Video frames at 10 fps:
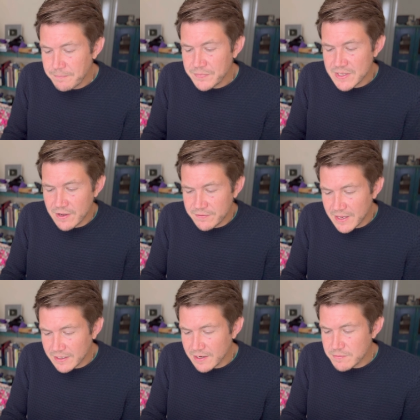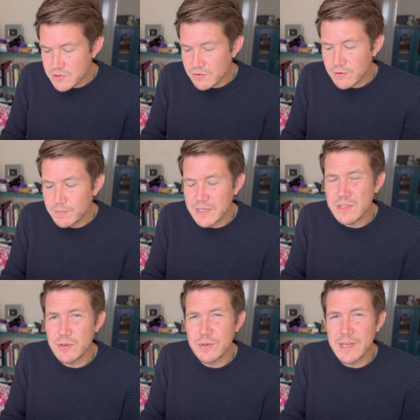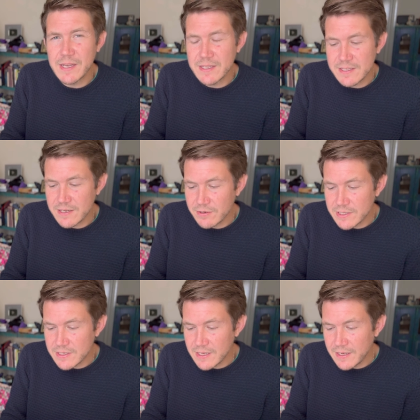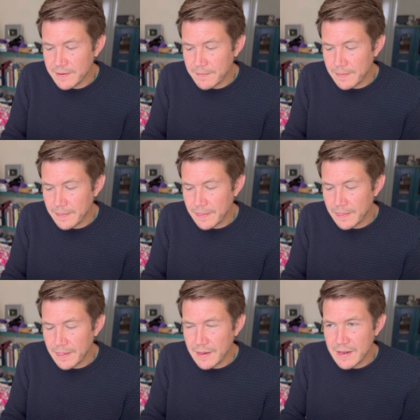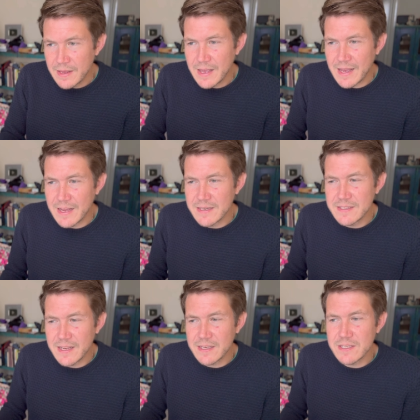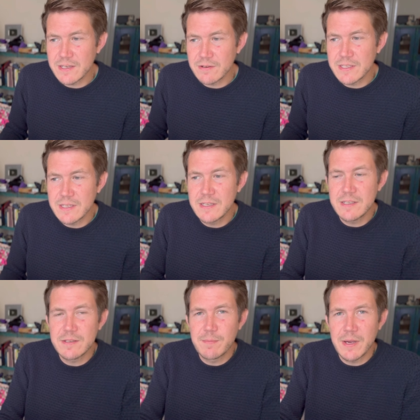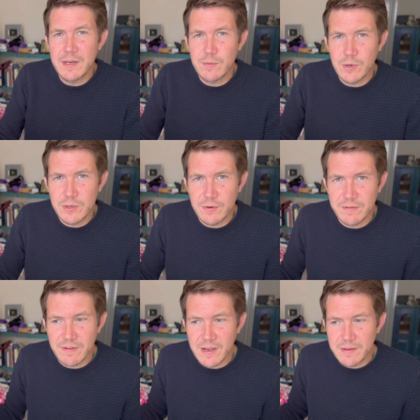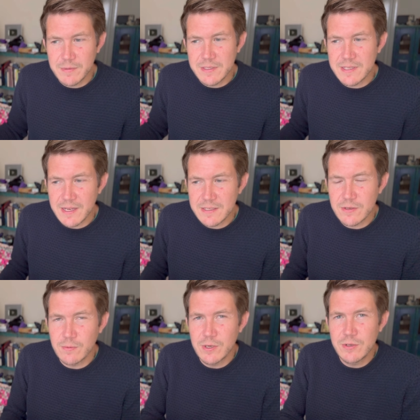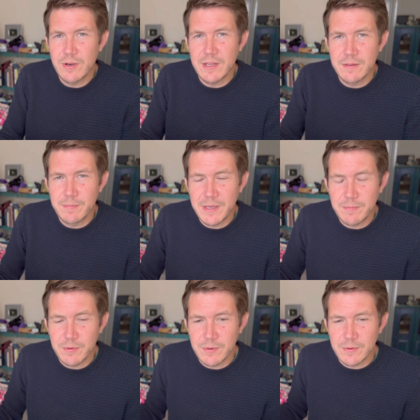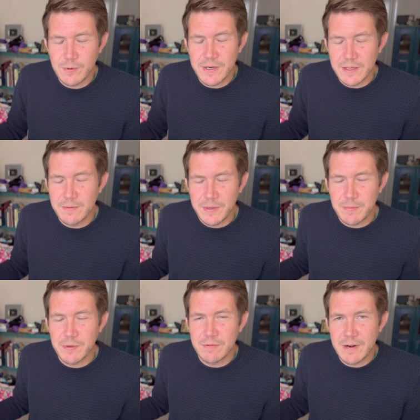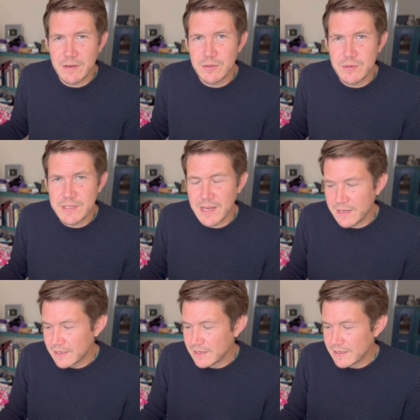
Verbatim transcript: So if that comes through, please do take it seriously and take it seriously despite what your environment says or what your other people or what other people around you say.